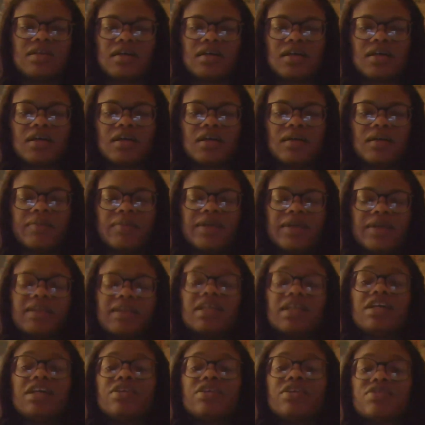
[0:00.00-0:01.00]
Um, and
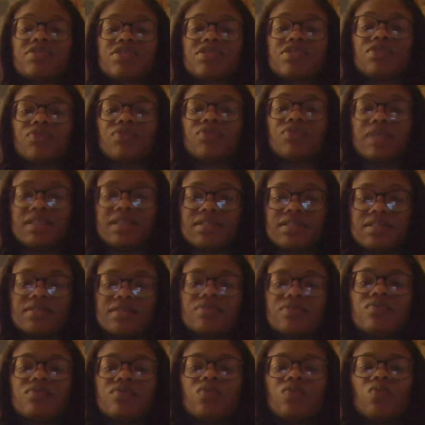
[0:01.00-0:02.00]
here's the
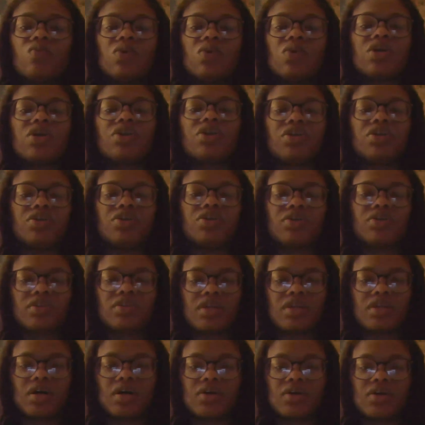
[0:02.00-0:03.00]
reason. What are your
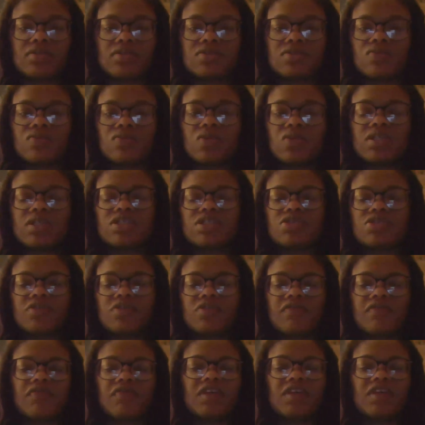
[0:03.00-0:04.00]
thoughts? What is
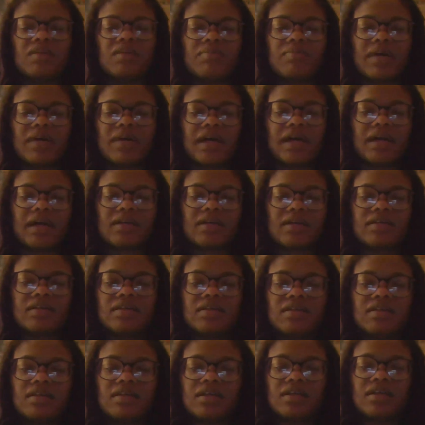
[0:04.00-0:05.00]
your feedback
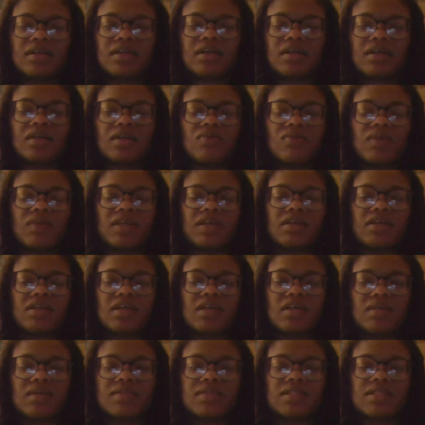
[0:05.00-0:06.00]
uh, when it
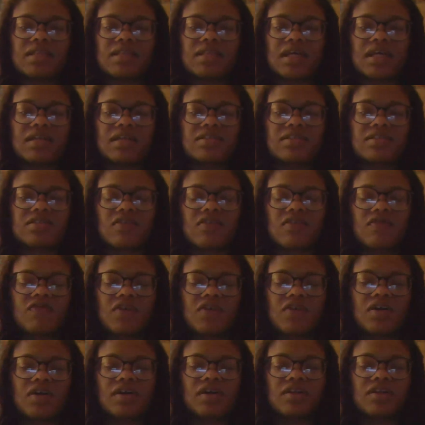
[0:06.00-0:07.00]
comes to that? And so
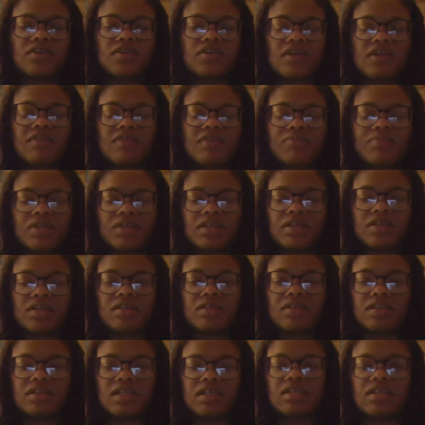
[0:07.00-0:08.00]
far, you know, I've been
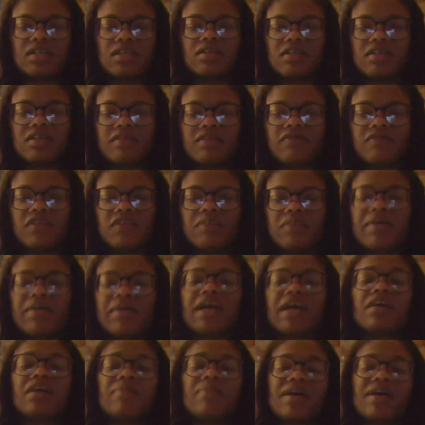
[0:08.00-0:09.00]
good, getting good
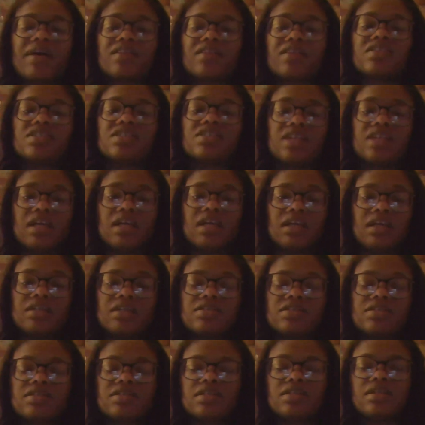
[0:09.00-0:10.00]
feedback about the
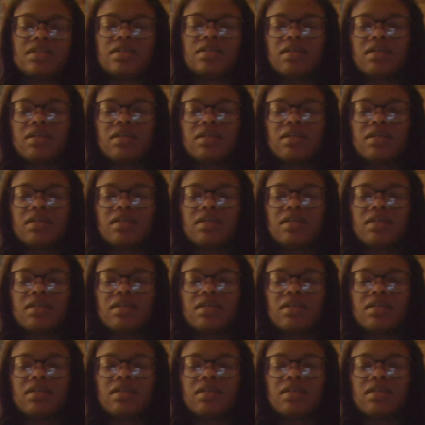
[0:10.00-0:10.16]
change.